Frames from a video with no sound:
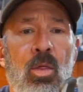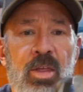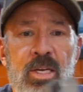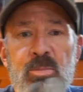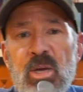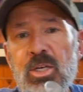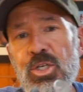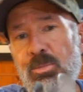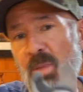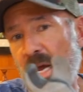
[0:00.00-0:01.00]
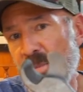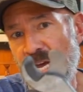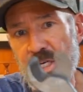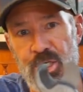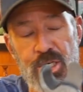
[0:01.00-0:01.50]
These big
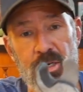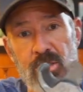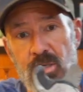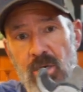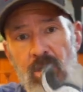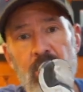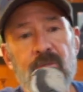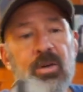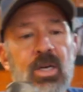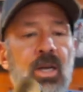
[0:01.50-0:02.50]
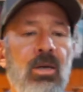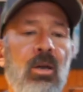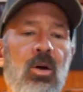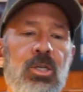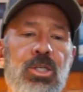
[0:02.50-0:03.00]
bypass shears are good for cutting
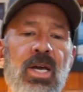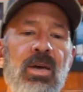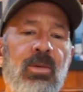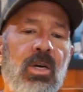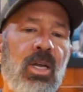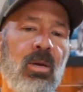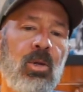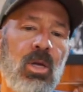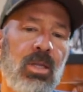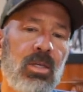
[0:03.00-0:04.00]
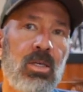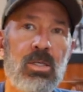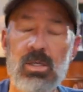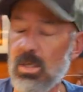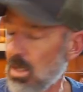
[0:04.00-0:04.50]
large diameter cable like this.